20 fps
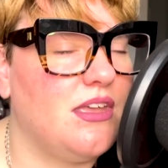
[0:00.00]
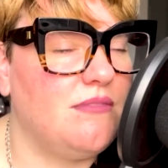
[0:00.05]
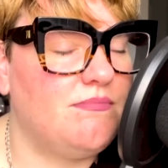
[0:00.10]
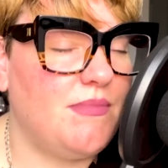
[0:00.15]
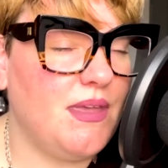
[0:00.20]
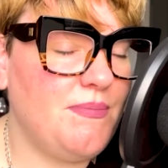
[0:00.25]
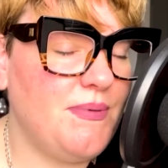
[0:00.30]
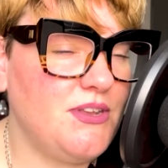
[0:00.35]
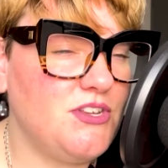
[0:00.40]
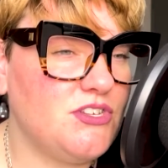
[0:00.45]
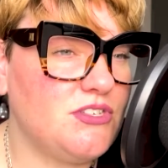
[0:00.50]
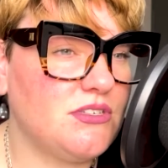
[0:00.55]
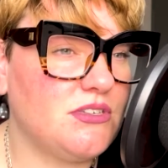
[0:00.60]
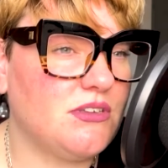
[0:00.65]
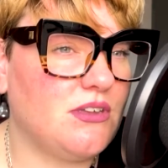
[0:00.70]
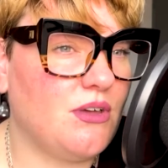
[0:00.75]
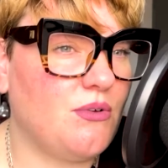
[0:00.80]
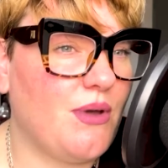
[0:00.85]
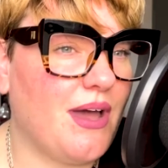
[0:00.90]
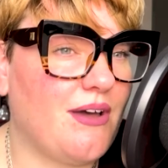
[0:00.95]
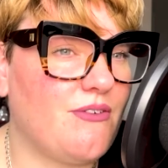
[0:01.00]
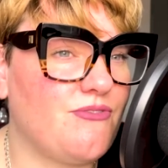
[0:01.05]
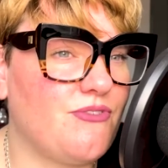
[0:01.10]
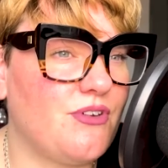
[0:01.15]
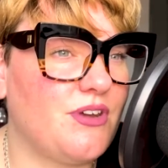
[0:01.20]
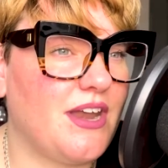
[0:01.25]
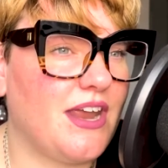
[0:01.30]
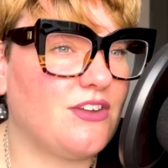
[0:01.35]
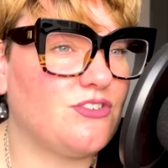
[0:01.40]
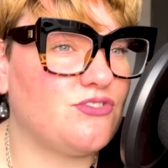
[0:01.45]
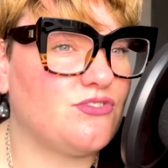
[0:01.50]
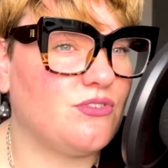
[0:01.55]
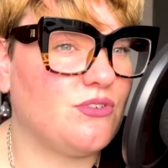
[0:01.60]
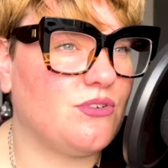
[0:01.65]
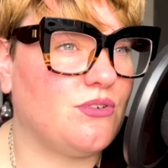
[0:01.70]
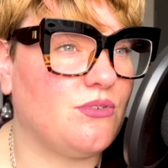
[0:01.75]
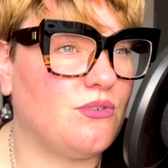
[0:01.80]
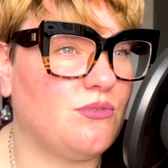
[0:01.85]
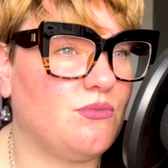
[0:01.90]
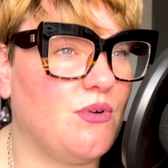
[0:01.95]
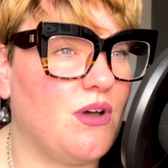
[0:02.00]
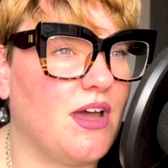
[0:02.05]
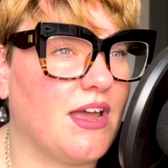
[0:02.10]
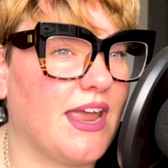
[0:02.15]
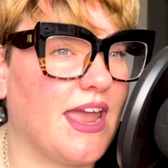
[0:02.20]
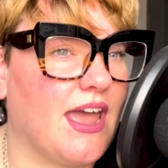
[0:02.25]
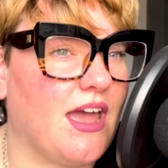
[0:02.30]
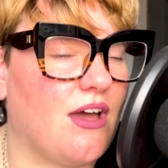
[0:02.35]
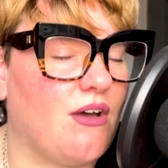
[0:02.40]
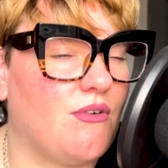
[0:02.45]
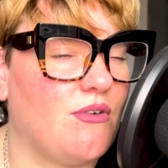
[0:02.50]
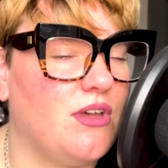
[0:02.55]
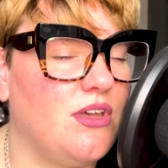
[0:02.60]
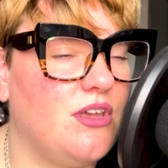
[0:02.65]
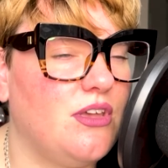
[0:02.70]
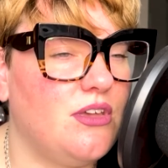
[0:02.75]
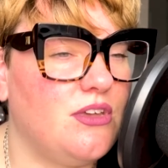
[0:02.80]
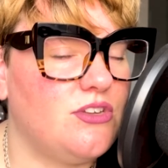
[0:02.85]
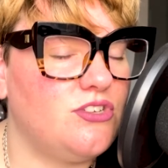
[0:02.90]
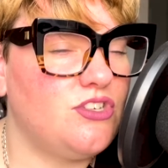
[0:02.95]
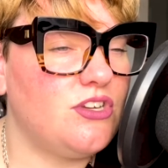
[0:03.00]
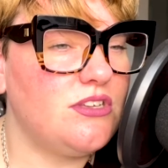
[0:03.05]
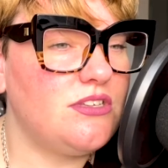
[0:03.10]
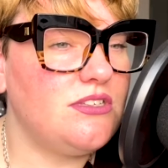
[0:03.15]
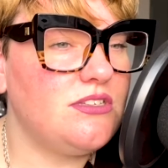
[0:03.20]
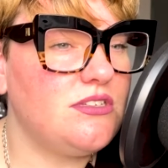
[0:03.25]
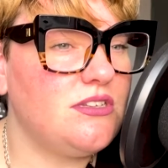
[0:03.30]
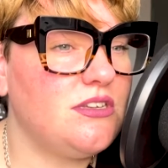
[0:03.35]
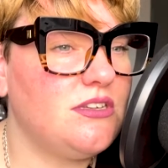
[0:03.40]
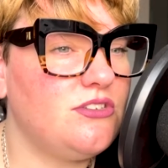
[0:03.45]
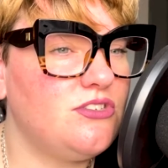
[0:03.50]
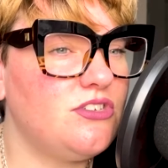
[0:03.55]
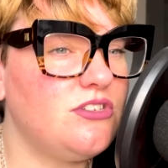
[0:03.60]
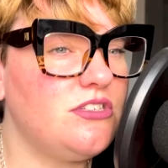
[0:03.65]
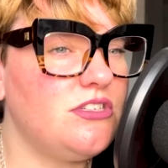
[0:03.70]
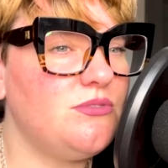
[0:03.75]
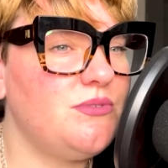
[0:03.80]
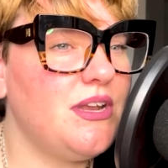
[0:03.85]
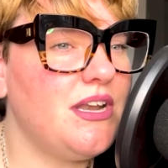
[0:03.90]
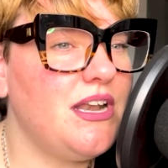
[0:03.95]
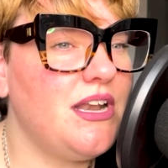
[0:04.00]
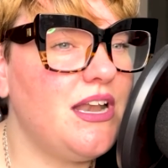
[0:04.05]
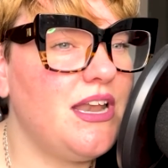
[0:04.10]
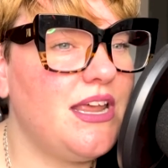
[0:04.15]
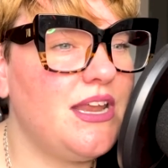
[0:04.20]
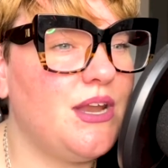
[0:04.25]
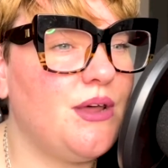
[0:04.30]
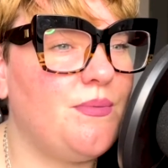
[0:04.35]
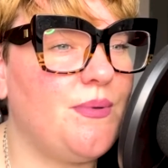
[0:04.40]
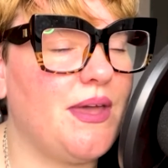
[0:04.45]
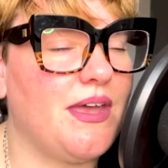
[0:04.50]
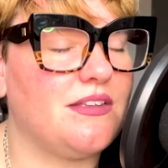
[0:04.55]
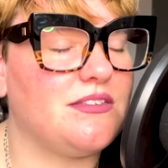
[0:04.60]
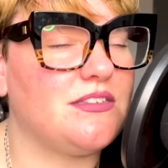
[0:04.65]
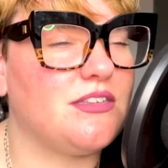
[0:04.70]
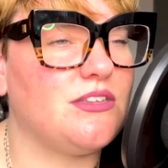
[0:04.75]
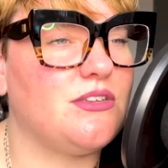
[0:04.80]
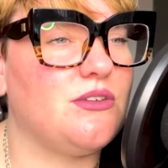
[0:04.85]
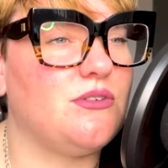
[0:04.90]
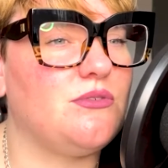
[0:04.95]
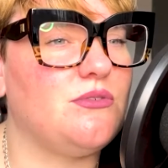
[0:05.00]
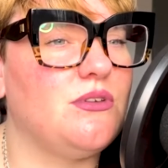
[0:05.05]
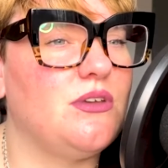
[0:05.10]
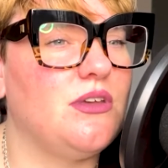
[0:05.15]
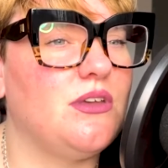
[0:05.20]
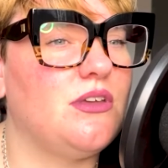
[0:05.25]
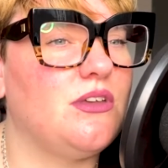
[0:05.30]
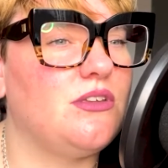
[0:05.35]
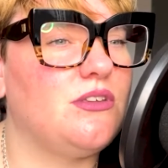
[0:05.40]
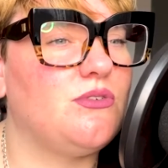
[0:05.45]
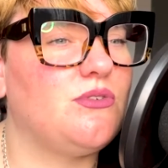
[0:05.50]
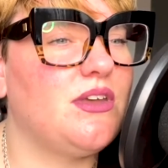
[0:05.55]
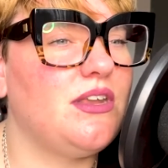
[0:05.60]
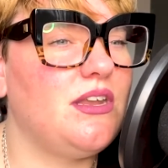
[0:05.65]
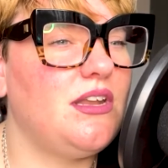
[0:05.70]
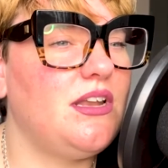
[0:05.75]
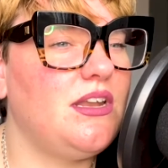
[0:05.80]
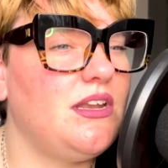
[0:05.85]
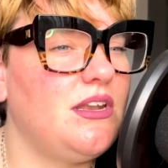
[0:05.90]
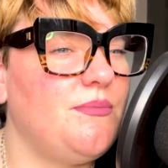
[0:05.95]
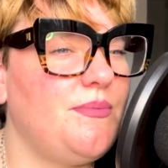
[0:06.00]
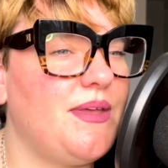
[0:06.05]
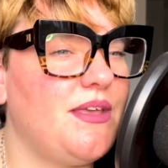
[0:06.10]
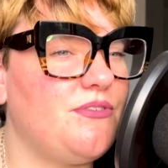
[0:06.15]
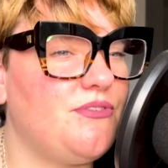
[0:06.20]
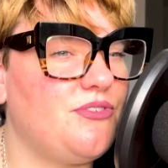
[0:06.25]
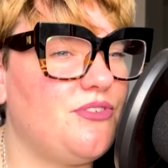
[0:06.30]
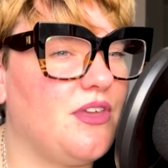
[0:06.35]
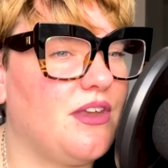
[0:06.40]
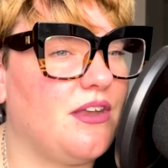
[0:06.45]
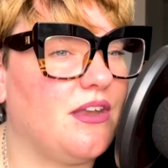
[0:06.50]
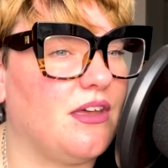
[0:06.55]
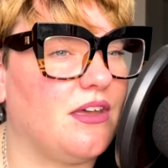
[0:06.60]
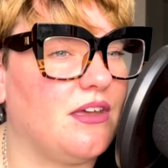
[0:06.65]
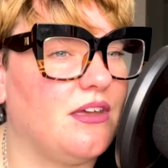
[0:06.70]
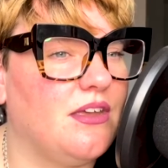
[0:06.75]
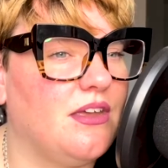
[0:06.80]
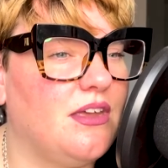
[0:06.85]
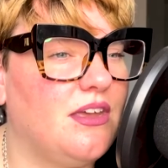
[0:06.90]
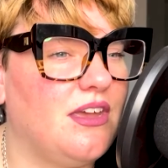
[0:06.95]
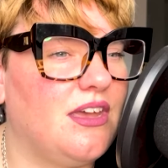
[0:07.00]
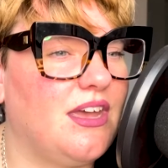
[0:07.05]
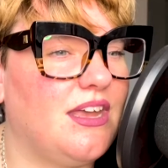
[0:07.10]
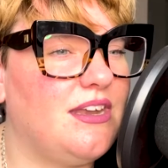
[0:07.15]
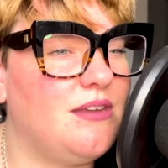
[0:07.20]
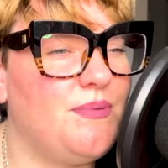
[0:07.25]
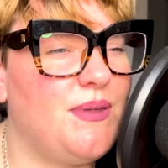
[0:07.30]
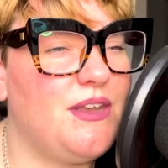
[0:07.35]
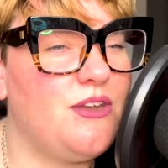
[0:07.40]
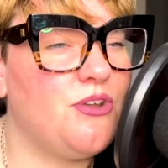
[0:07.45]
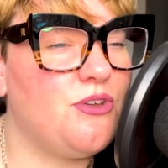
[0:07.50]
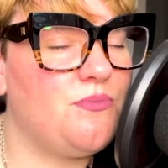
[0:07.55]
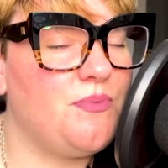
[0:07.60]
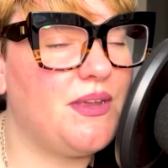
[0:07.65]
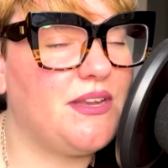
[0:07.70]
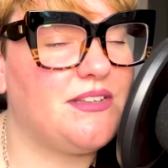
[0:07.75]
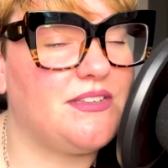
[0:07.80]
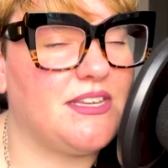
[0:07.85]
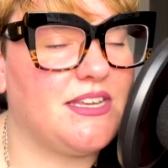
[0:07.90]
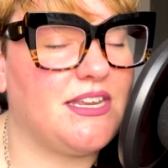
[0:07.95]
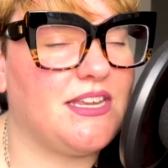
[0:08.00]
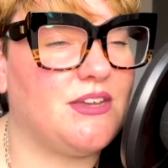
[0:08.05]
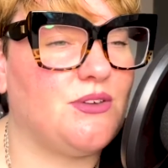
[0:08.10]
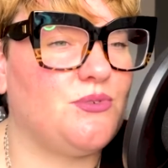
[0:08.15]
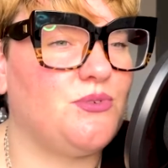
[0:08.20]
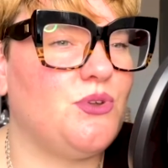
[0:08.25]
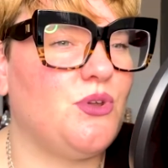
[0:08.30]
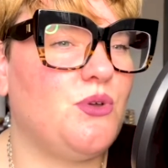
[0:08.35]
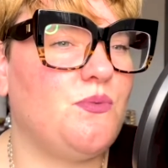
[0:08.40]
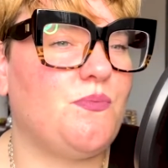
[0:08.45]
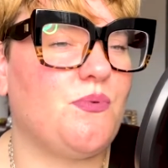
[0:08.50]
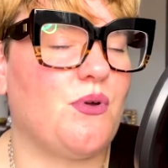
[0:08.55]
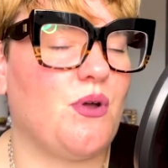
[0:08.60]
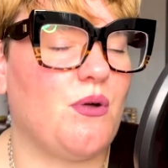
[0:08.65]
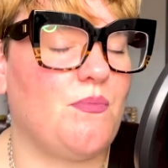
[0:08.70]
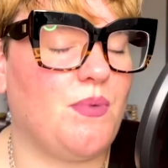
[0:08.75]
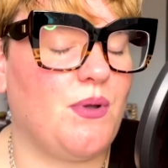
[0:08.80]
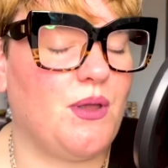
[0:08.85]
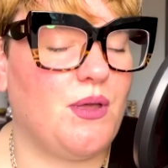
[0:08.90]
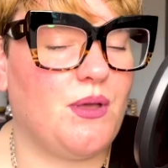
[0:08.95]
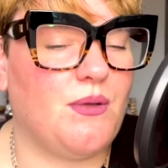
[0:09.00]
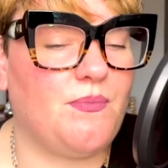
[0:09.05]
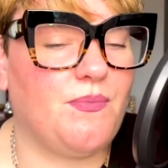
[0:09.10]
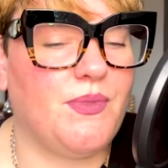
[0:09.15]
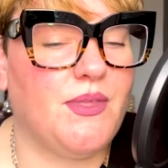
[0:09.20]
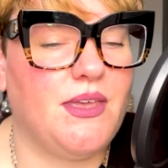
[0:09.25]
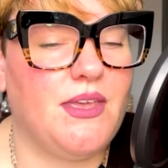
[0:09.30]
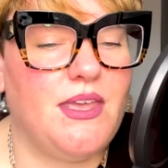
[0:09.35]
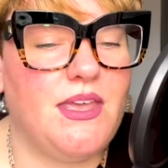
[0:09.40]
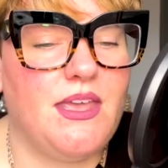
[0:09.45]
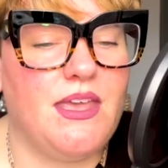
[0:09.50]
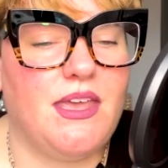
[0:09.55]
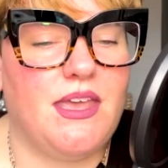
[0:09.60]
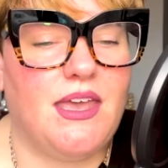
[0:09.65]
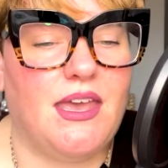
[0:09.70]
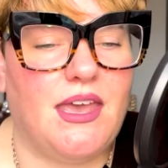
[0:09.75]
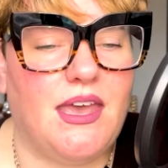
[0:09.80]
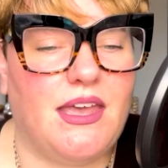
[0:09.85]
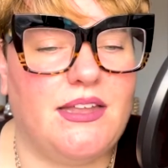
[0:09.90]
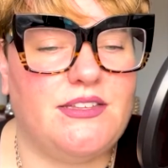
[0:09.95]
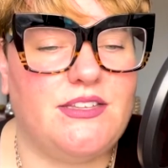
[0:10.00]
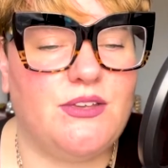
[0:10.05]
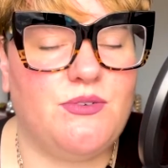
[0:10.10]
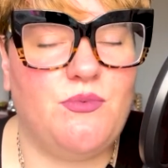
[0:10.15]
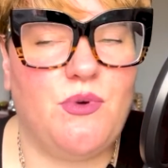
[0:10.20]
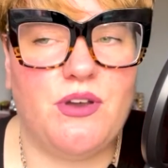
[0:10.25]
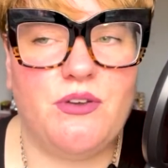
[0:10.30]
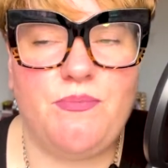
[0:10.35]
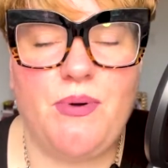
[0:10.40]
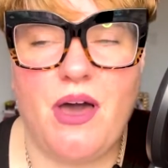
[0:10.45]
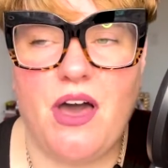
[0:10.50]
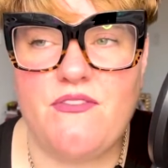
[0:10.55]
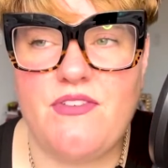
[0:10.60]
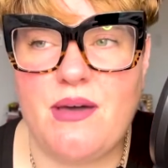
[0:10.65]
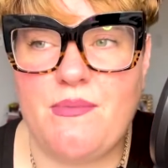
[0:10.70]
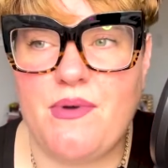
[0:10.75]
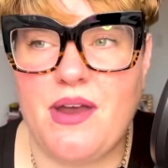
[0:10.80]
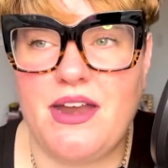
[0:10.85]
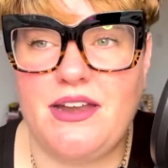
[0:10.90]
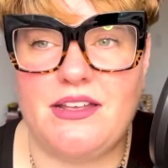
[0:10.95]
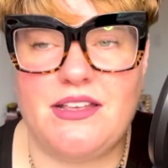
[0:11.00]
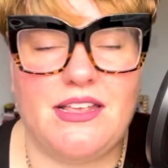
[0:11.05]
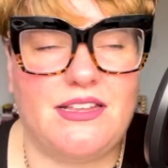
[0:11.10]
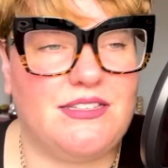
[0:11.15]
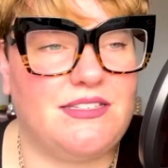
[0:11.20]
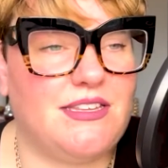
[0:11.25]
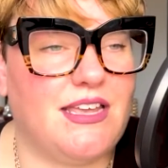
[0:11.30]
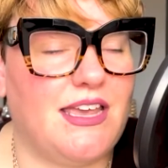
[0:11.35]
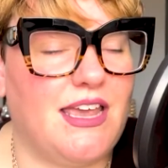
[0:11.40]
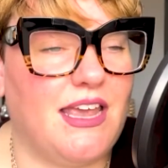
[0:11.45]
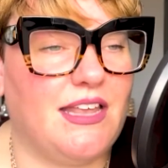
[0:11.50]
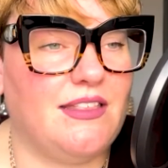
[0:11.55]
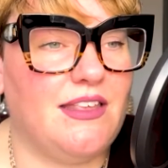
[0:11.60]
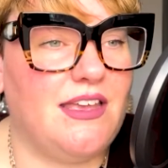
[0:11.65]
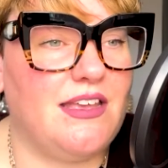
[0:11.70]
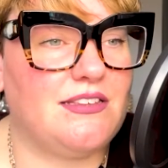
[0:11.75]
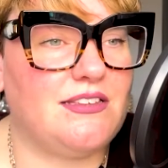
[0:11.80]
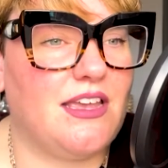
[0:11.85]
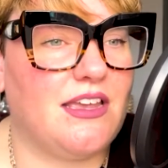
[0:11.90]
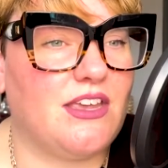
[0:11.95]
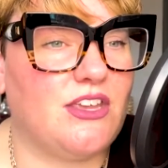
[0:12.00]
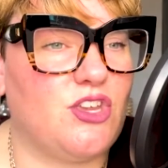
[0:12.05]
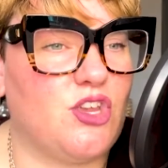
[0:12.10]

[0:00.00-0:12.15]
Maybe just go out for an extra workout. Just do it a little bit so you get a little bit thinner. And it'd be no big deal, no problem. And so one part of our brain is saying this, like,